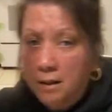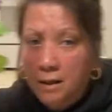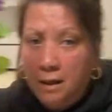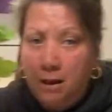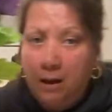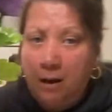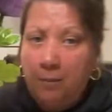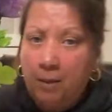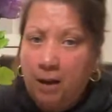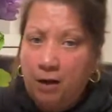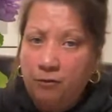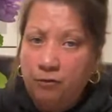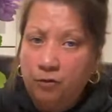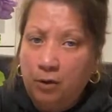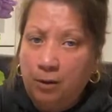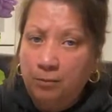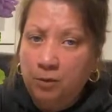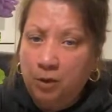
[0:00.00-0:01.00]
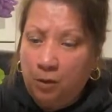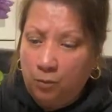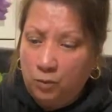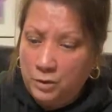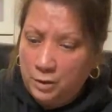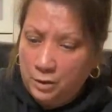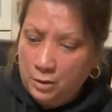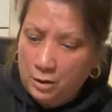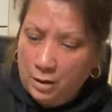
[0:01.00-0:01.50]
after I'm done with
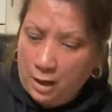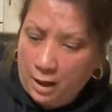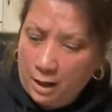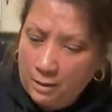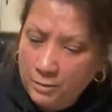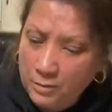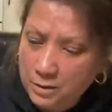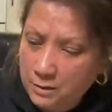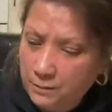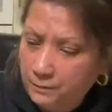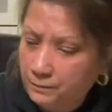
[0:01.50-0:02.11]
the collabs.